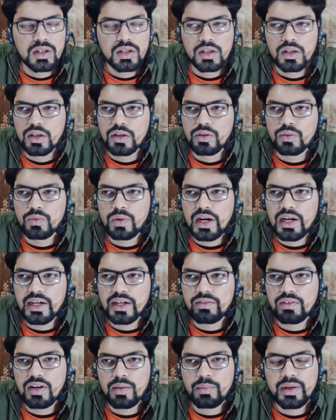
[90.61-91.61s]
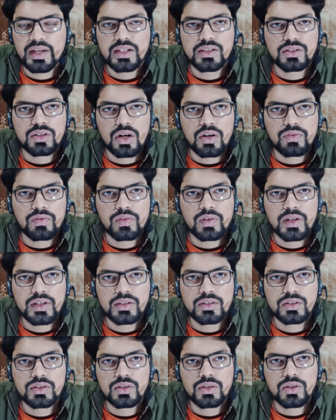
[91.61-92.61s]
while developing a software.
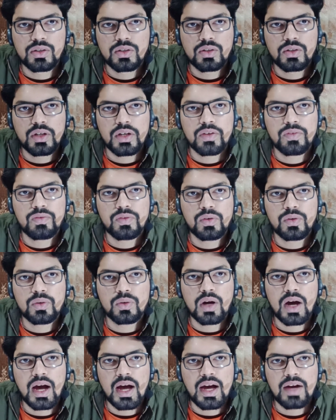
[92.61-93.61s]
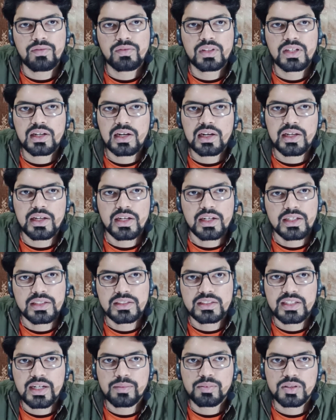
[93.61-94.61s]
So if you have the clear
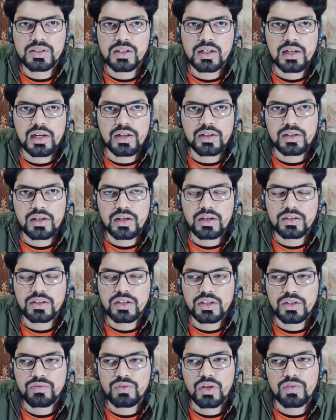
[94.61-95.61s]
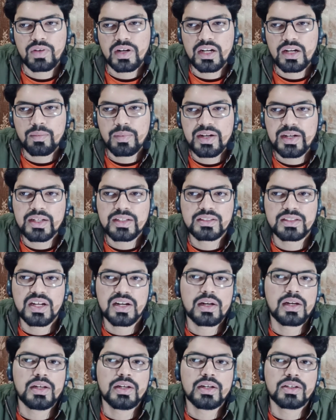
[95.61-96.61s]
concepts, if your fundamentals are
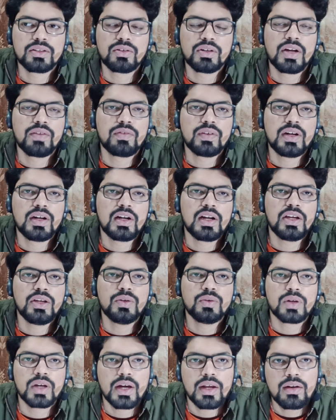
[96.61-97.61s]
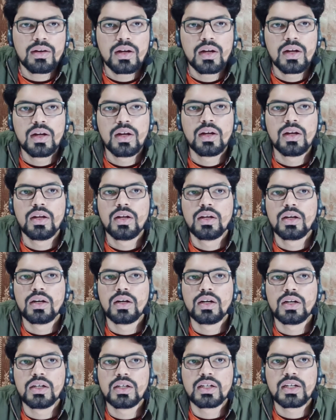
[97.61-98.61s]
clear, so definitely you can
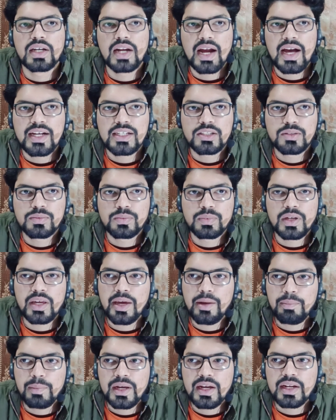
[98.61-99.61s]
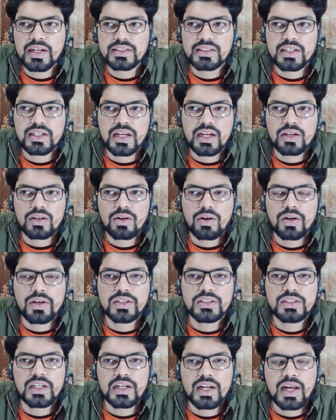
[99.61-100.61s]
grasp Appian as a
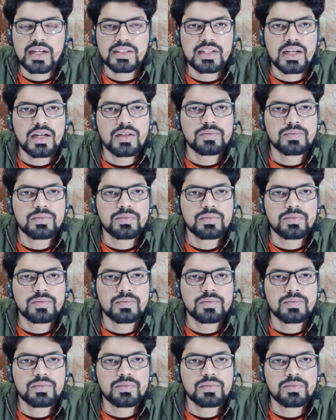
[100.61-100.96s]
technology and as a